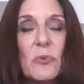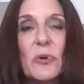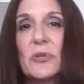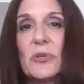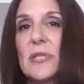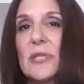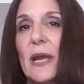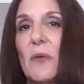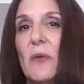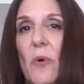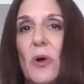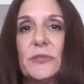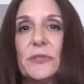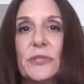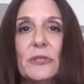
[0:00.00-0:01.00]
like
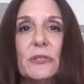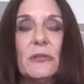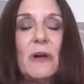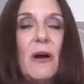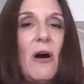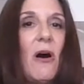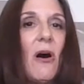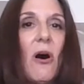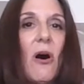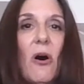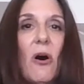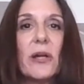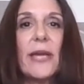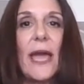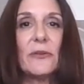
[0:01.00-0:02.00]
Walter,
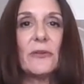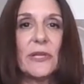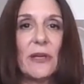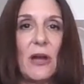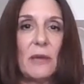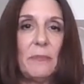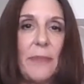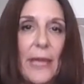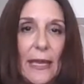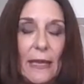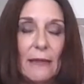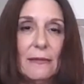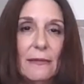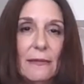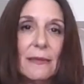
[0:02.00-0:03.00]
all counting on
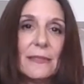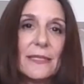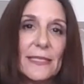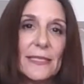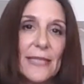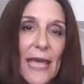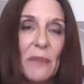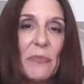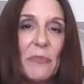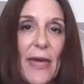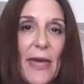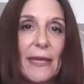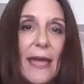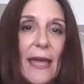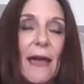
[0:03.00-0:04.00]
me to tame
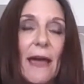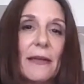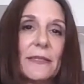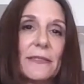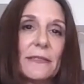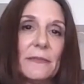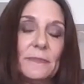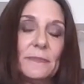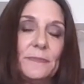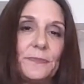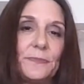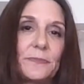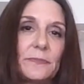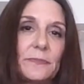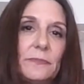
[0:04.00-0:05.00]
that chaos.
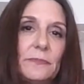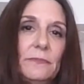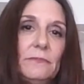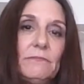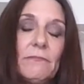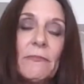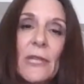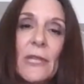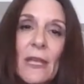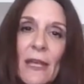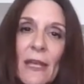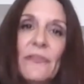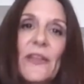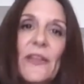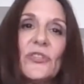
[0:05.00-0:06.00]

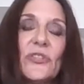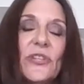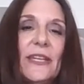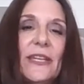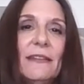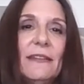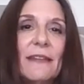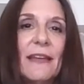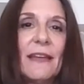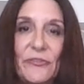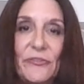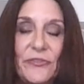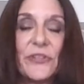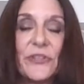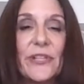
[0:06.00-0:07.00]
Eventually, I
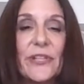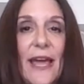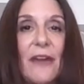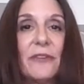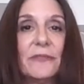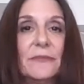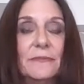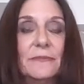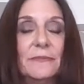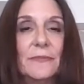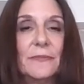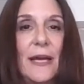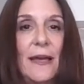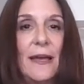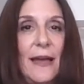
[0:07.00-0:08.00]
figured it out.
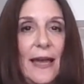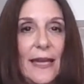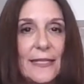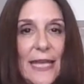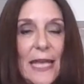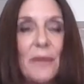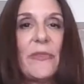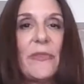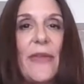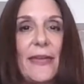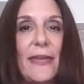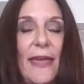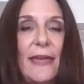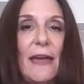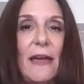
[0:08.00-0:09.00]
I tamed that
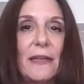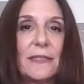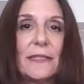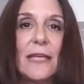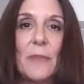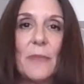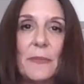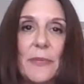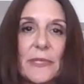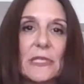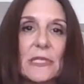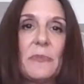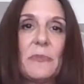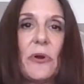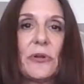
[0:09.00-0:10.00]
chaos and my
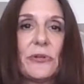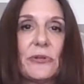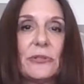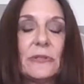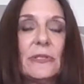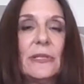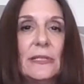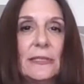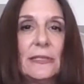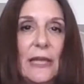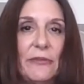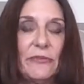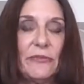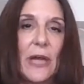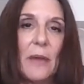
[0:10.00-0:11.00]
business partner
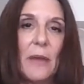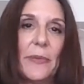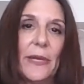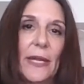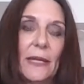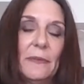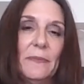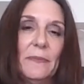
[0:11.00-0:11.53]
left the company.